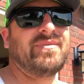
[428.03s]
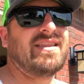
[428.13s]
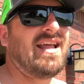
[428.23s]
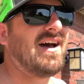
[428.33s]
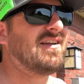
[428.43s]

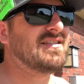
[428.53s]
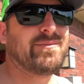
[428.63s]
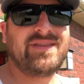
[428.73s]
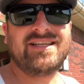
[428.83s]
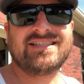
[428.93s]
Now,
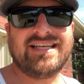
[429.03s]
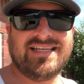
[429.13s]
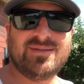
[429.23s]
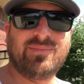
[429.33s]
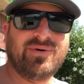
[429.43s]
some of this
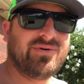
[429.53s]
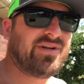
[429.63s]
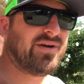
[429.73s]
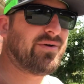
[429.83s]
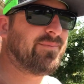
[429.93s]
is brood
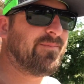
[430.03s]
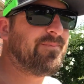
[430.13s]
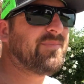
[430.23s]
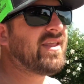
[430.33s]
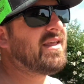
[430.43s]
comb,
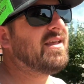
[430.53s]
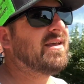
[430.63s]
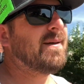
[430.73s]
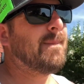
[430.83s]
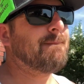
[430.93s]

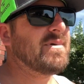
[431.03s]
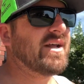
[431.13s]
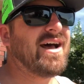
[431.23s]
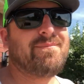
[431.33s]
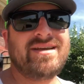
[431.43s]

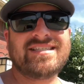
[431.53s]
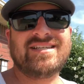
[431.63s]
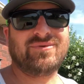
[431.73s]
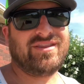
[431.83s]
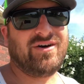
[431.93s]
but I mixed
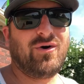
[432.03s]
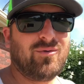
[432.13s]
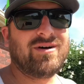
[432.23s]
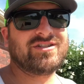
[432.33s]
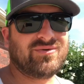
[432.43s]
it with a whole
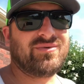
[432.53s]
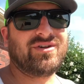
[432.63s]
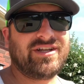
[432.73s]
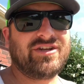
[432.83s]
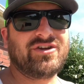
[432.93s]
bunch of
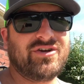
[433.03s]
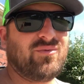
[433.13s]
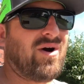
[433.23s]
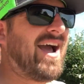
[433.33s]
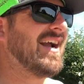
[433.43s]
really good
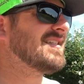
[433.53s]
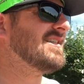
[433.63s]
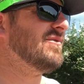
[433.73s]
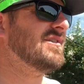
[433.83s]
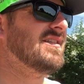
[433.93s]
wax
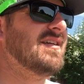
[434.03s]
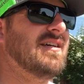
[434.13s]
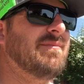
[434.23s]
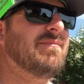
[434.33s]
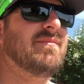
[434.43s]
that was
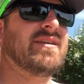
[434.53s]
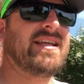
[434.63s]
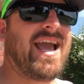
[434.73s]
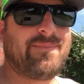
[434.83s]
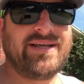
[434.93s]

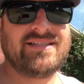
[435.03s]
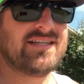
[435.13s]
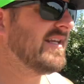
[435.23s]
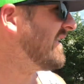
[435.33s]
cappings.